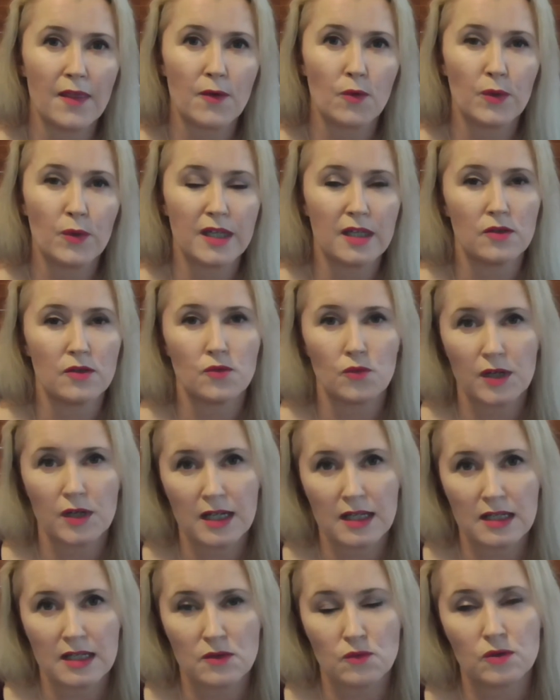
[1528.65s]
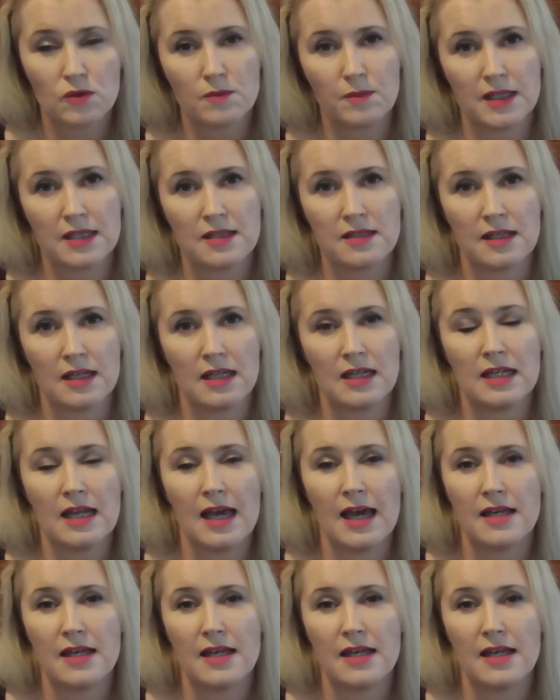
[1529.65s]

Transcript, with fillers: the Wiccan Rede would be seen